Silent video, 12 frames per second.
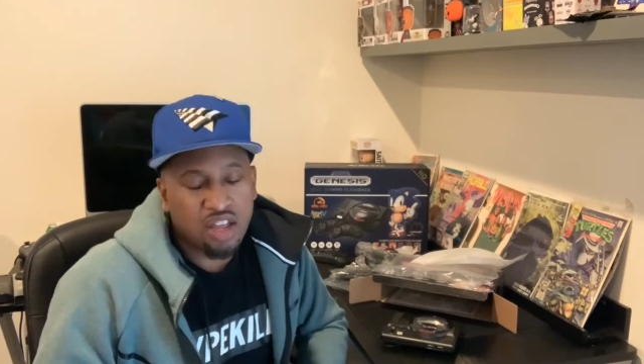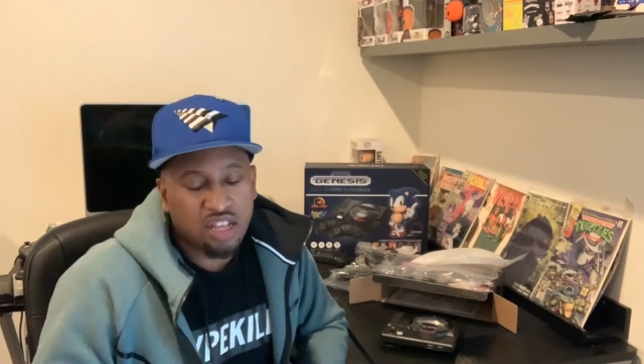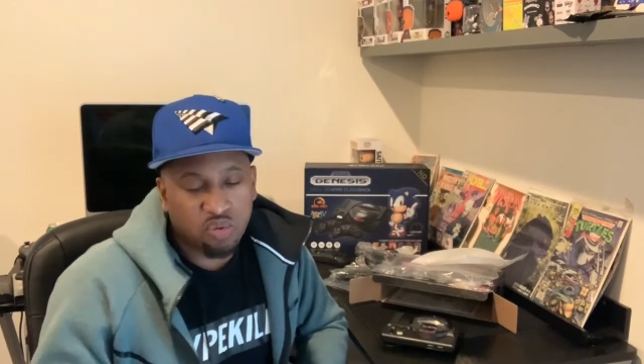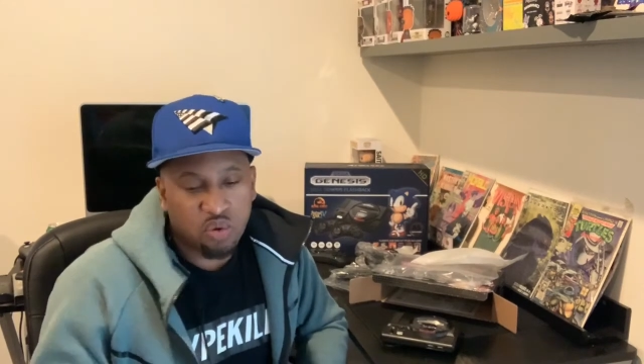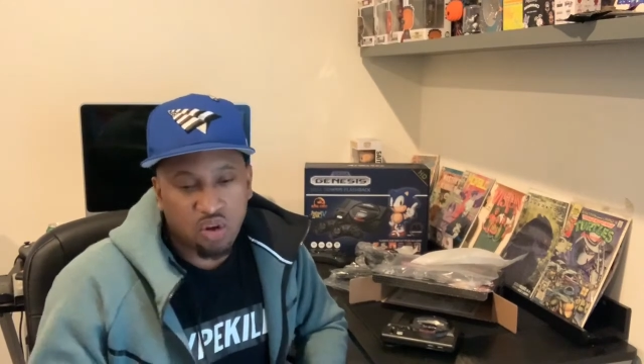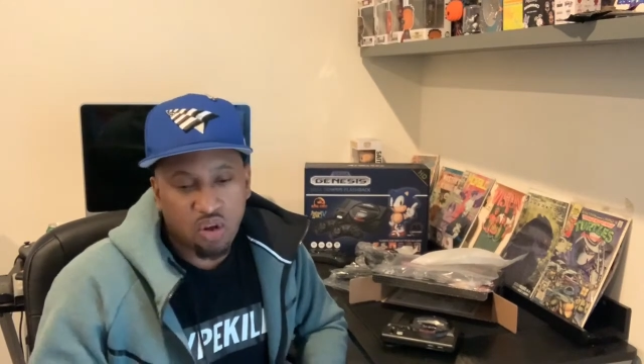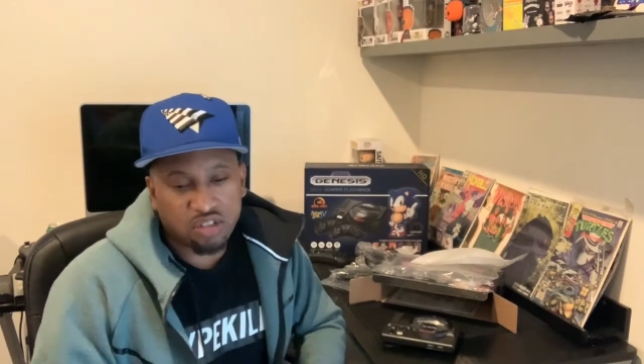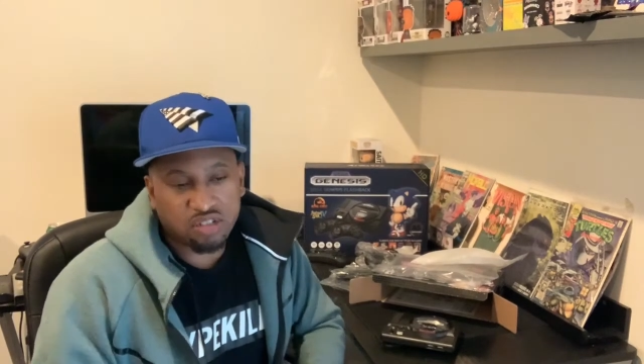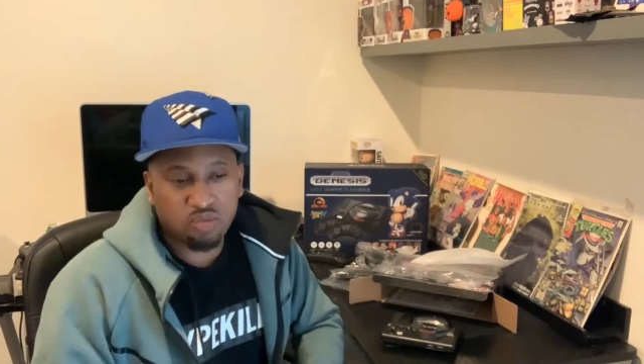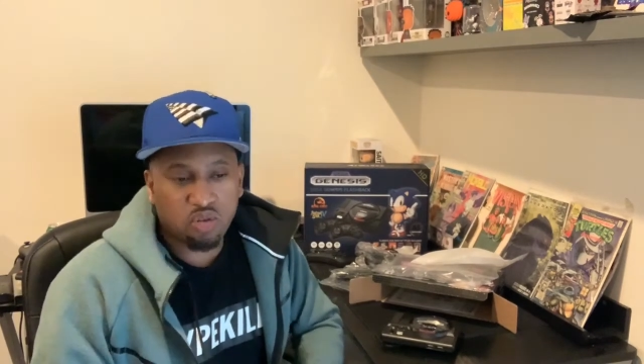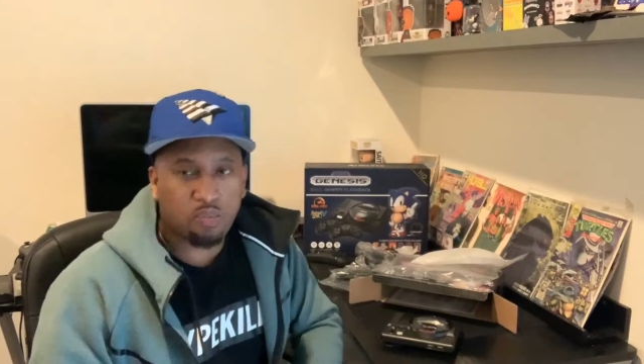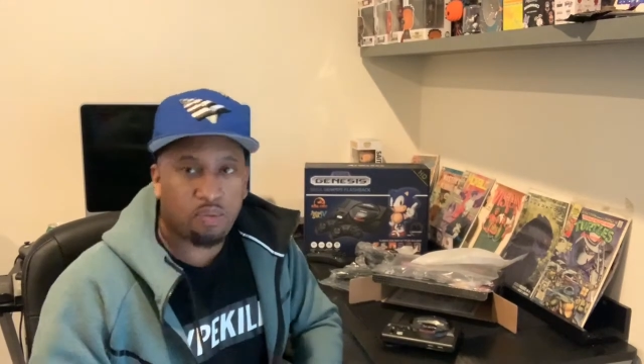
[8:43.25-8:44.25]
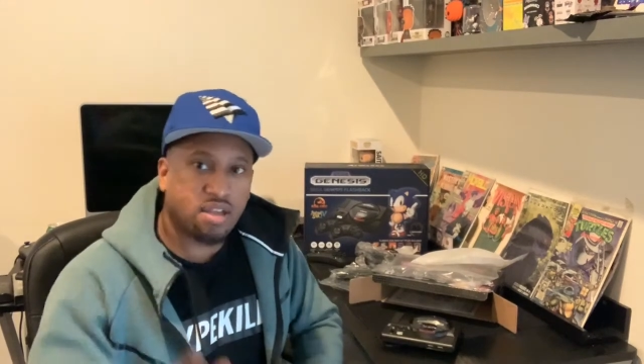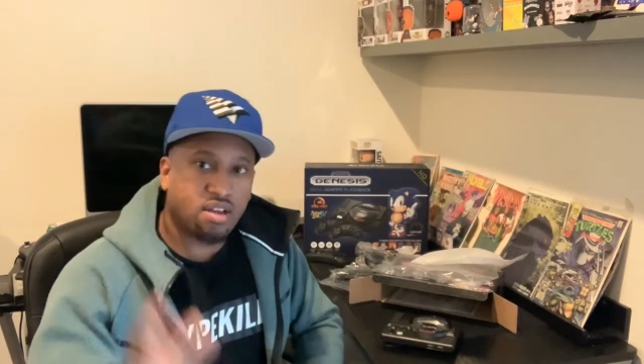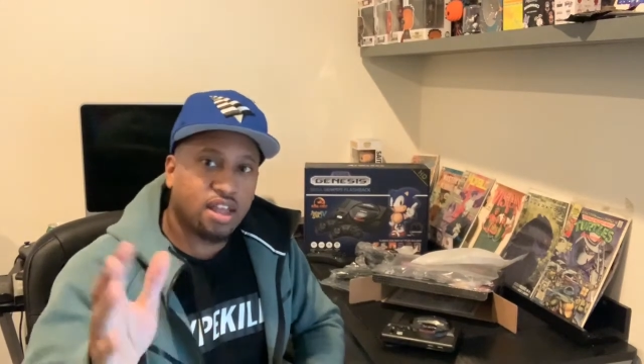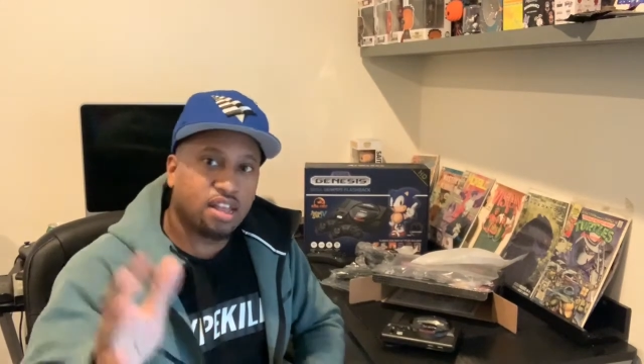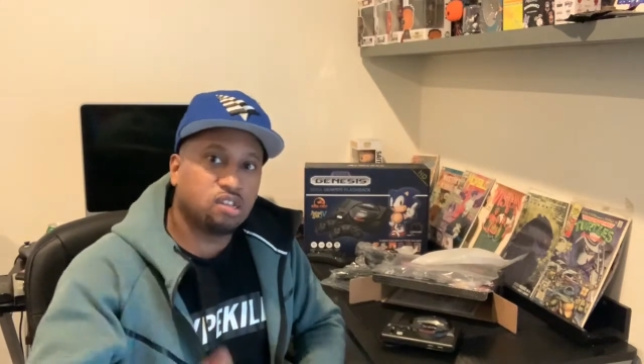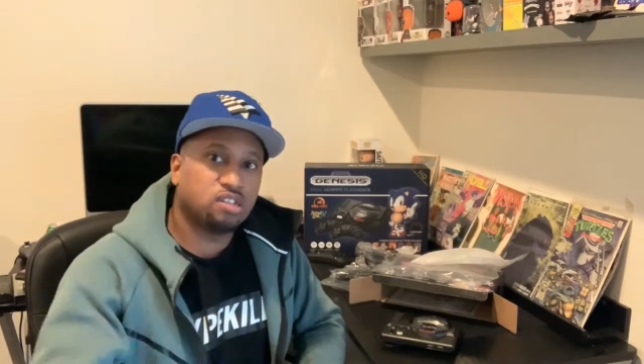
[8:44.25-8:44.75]
Twitter, Awesome Nobody, all
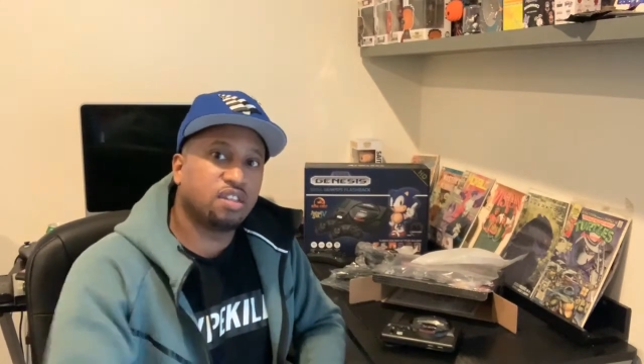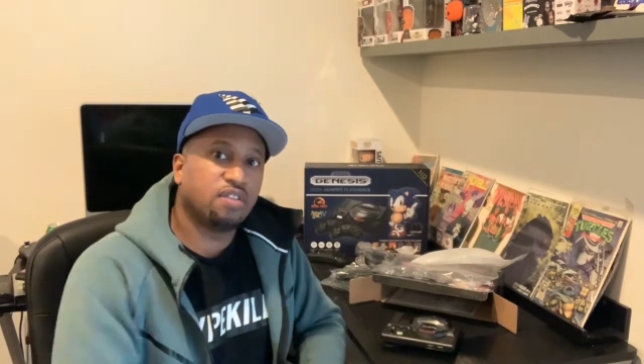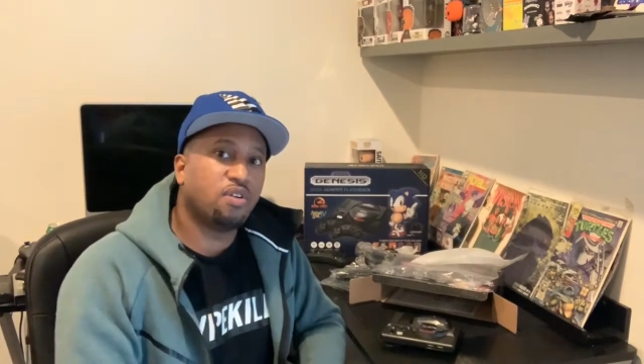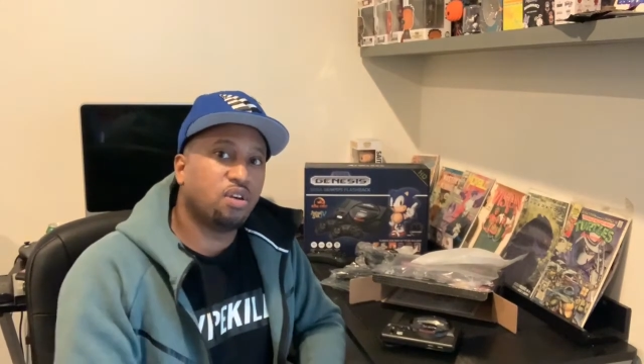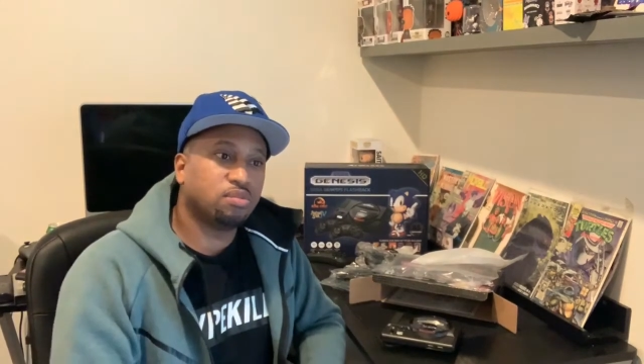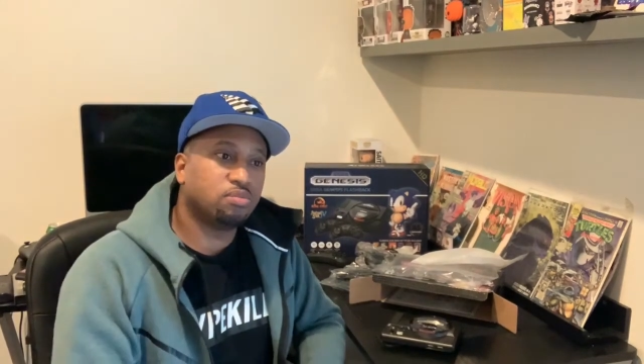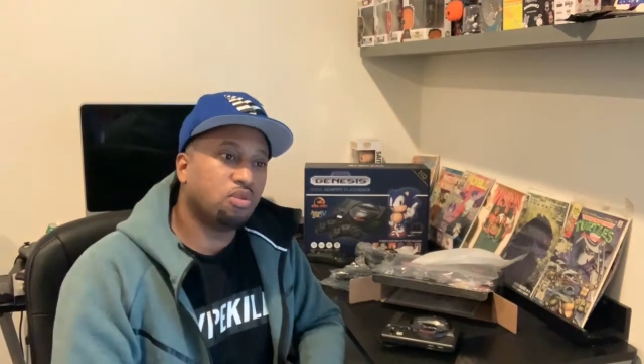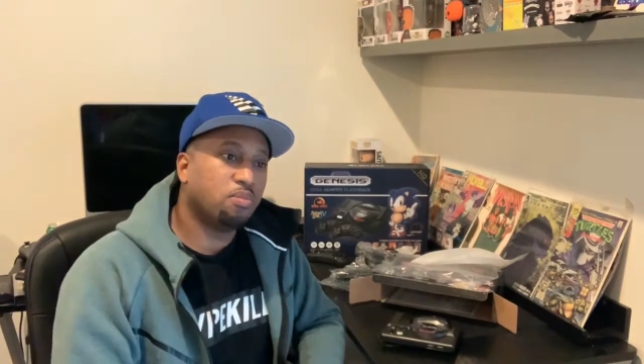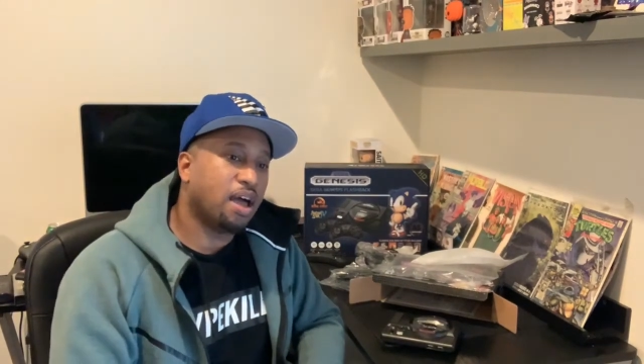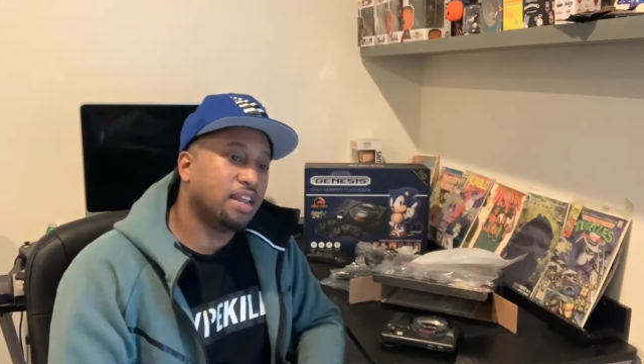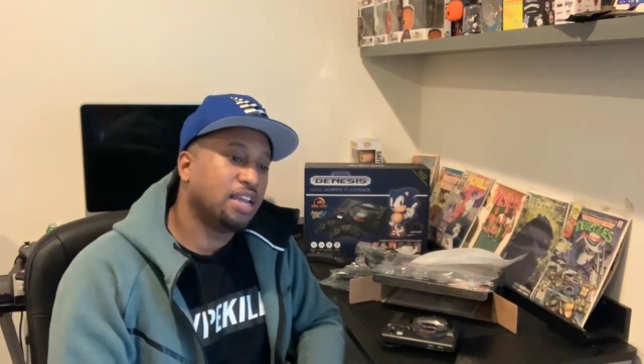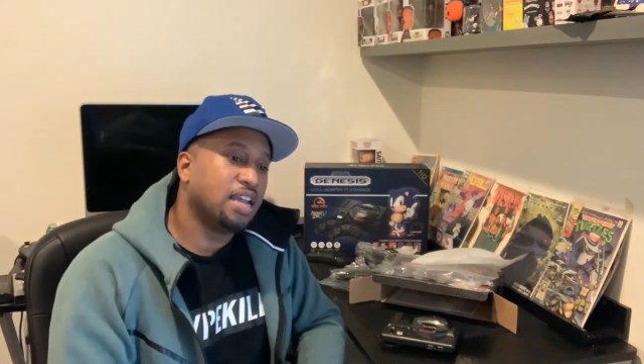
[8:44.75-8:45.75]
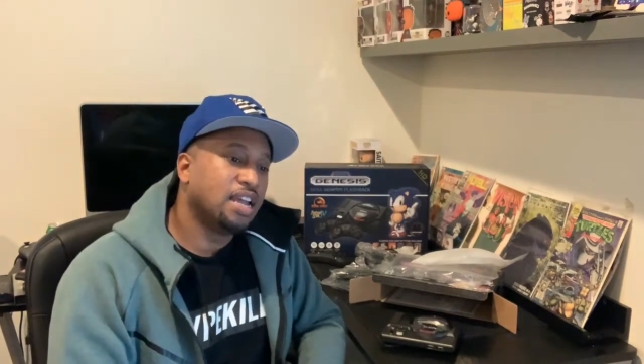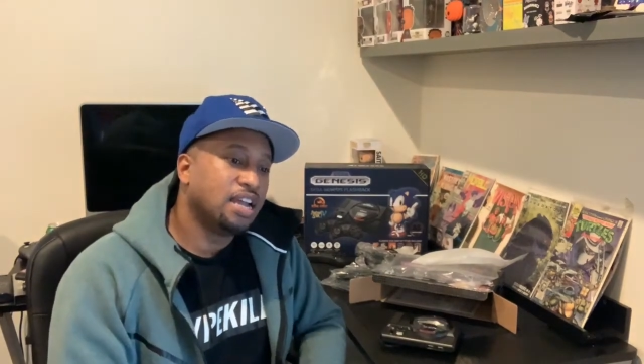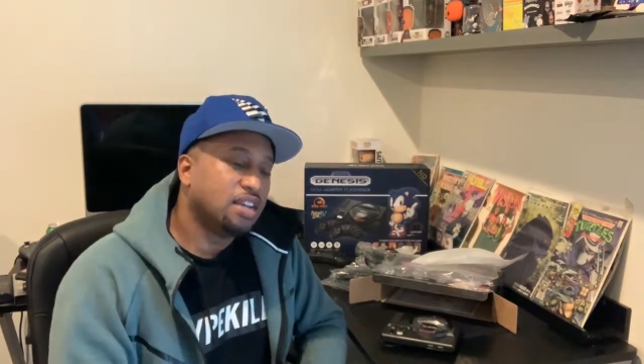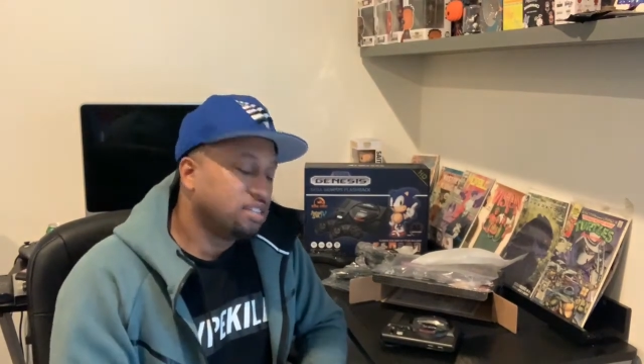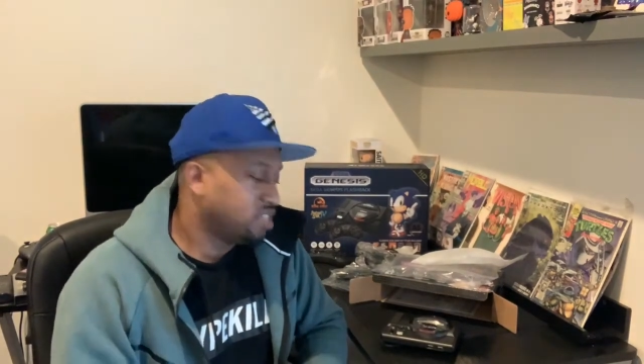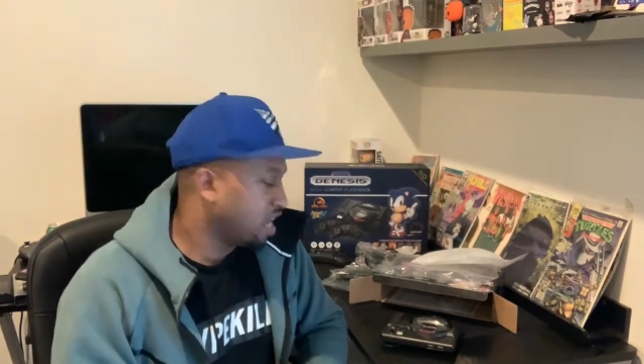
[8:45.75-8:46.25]
that good stuff, Awesome Nobody.
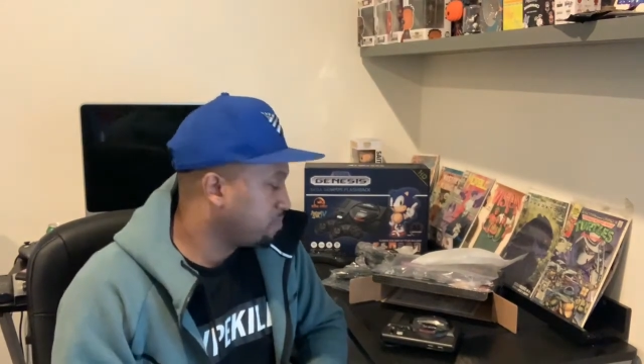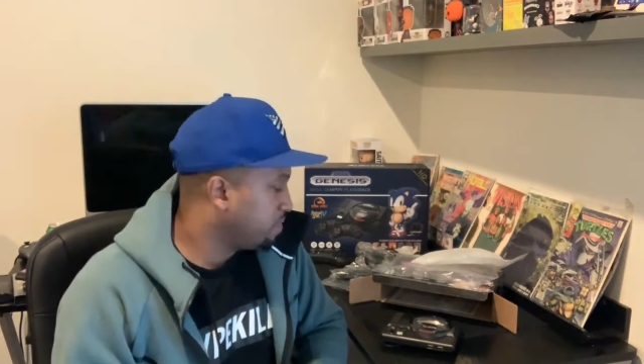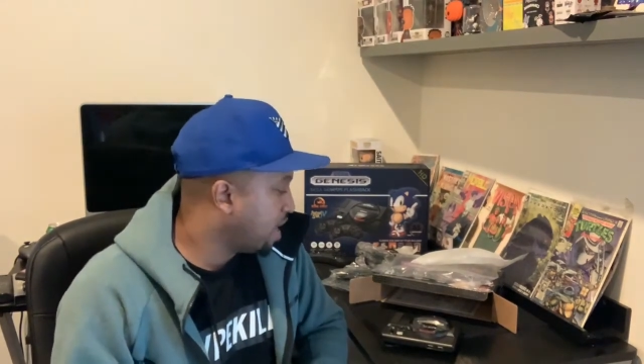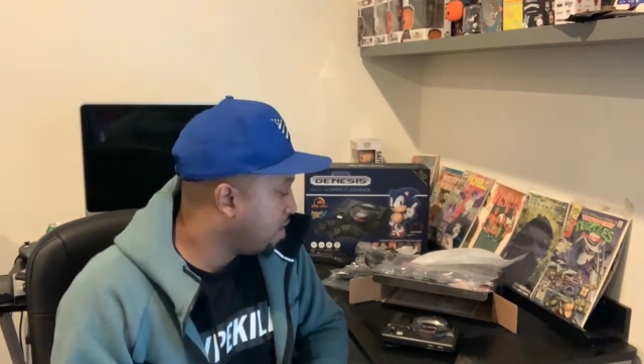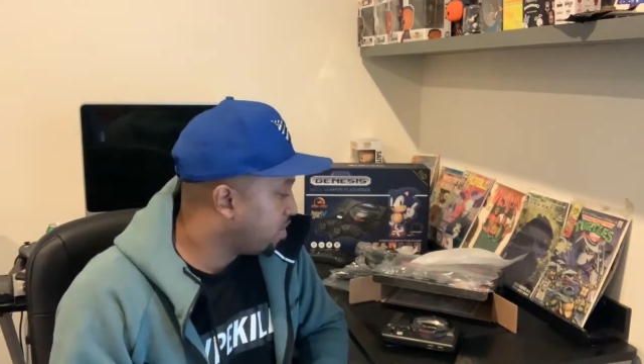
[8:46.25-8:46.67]
Check me out.